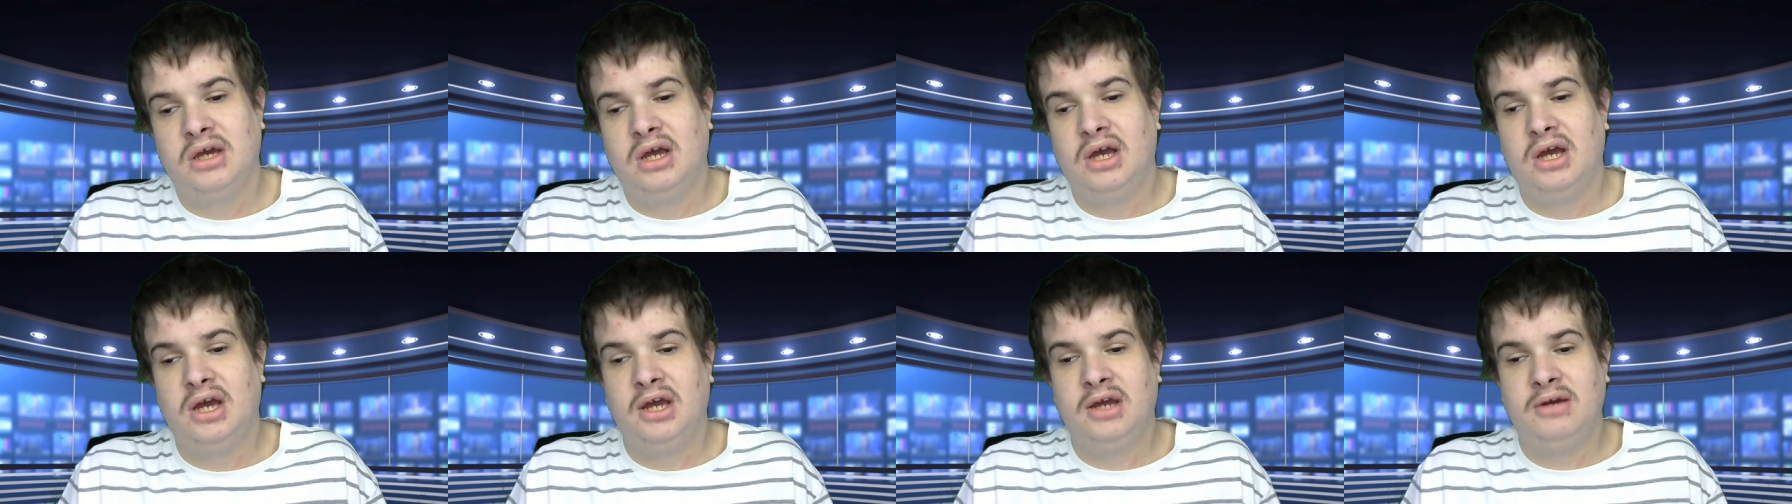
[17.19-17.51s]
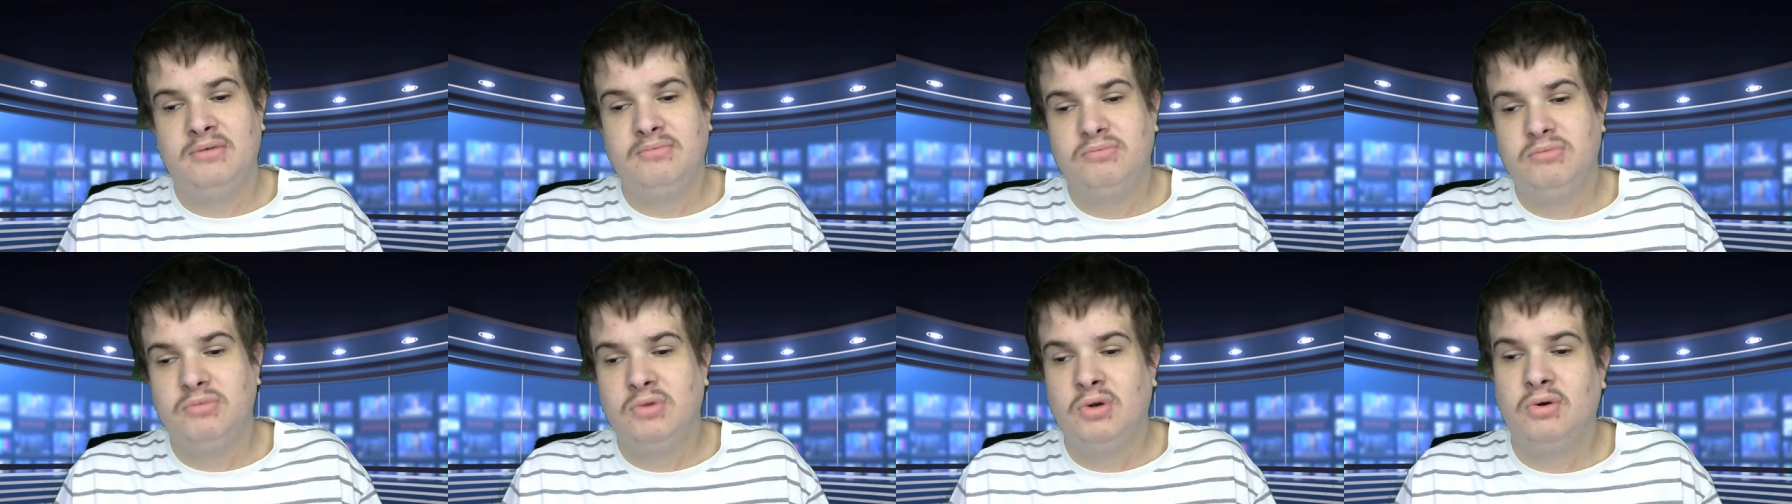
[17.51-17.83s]

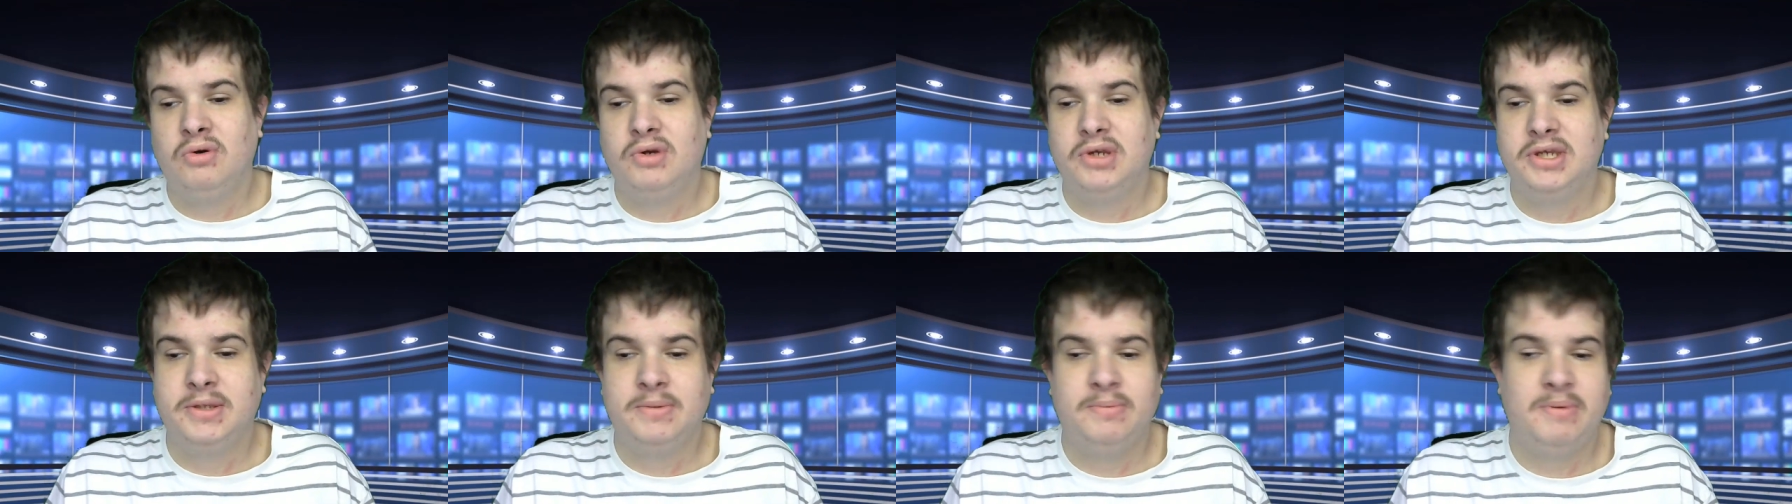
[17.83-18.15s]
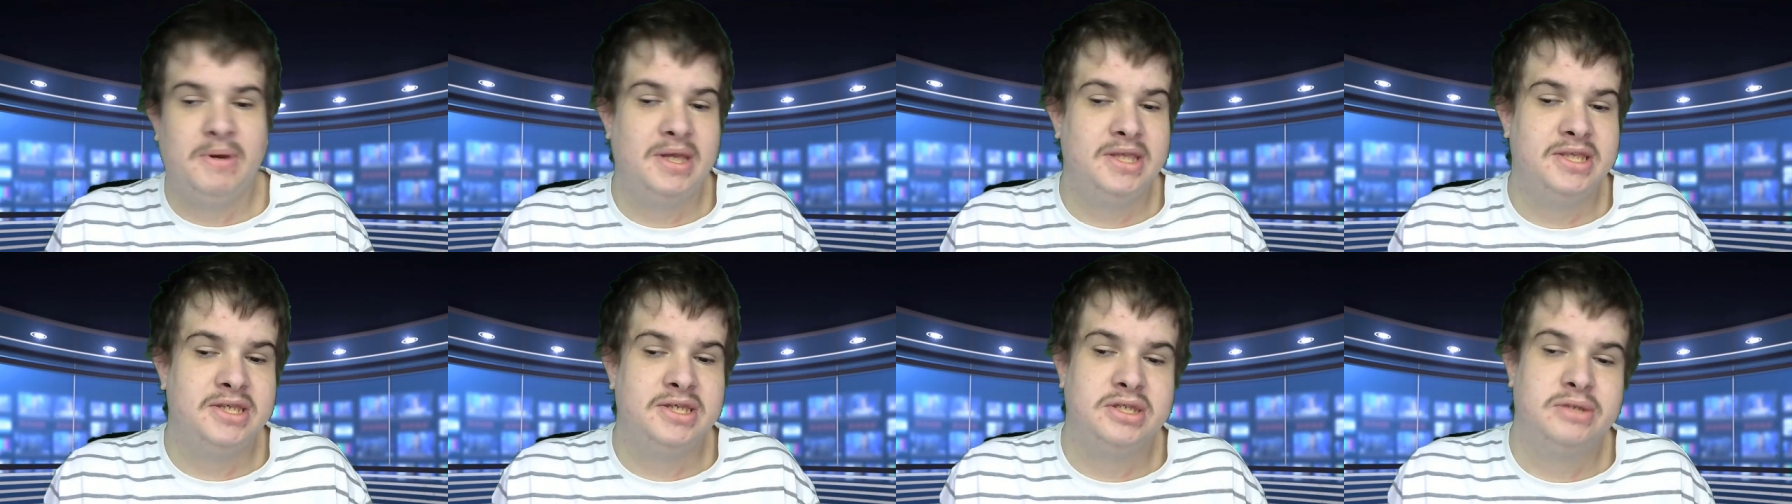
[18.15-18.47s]
not
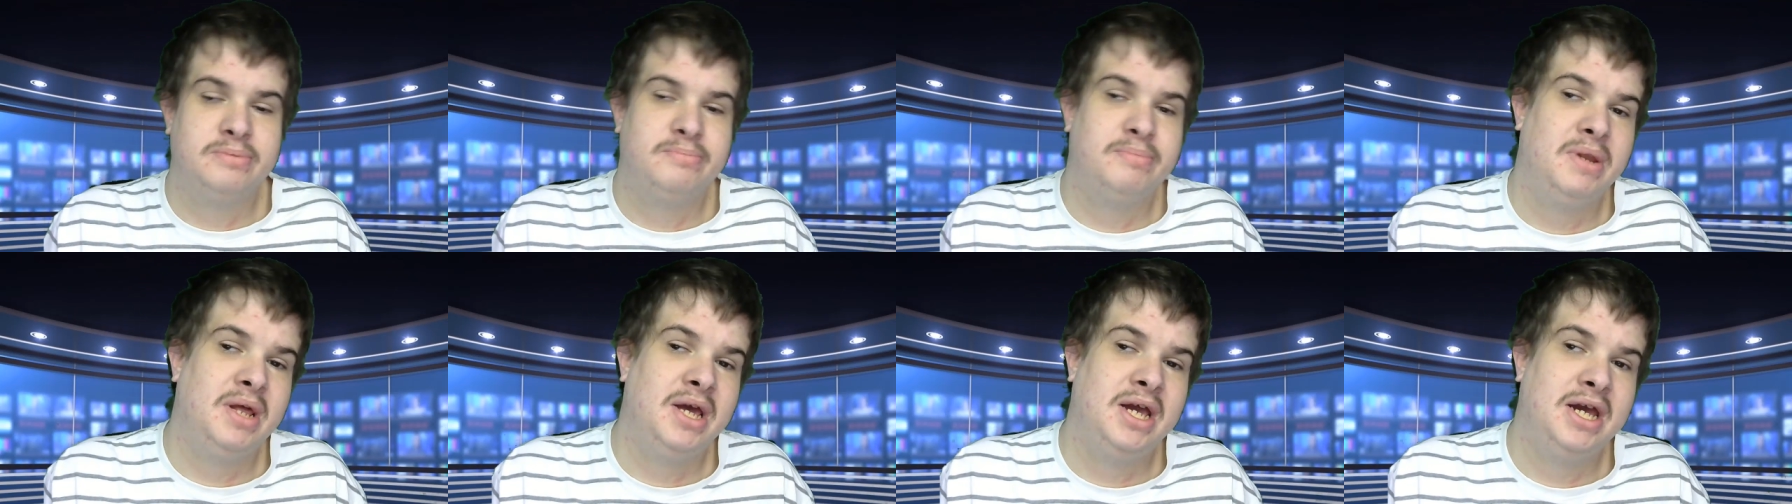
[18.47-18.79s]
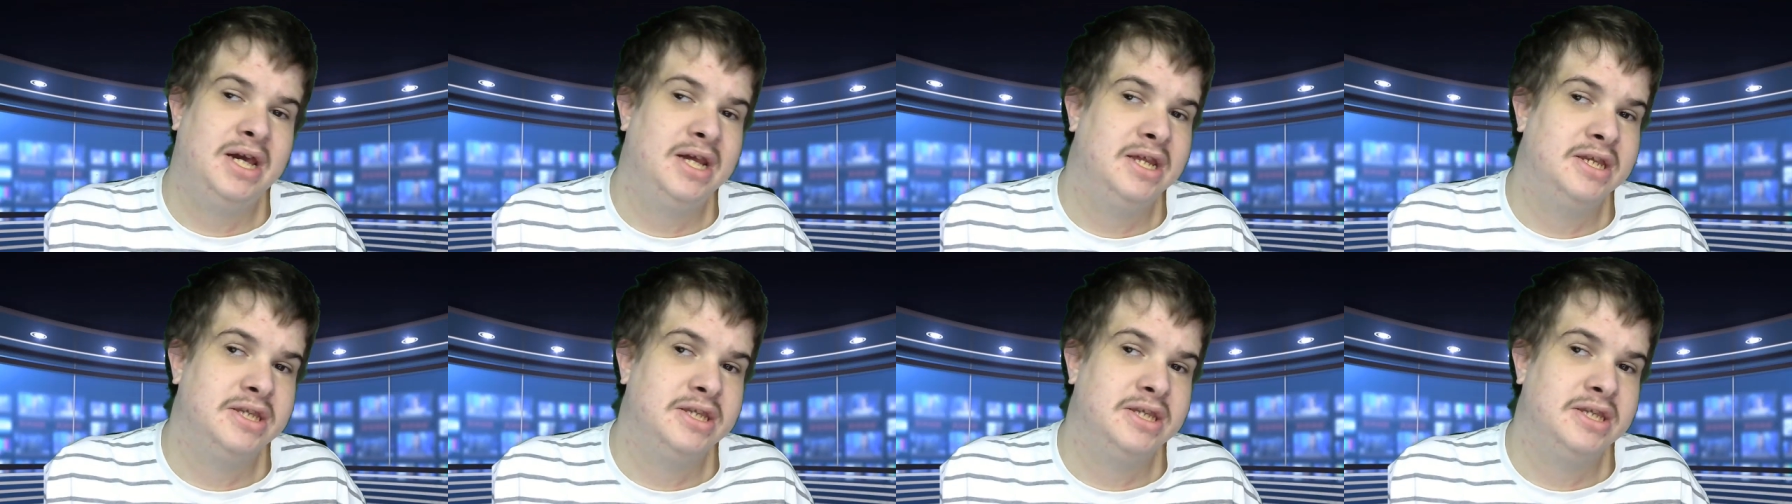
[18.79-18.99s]
expected to plan,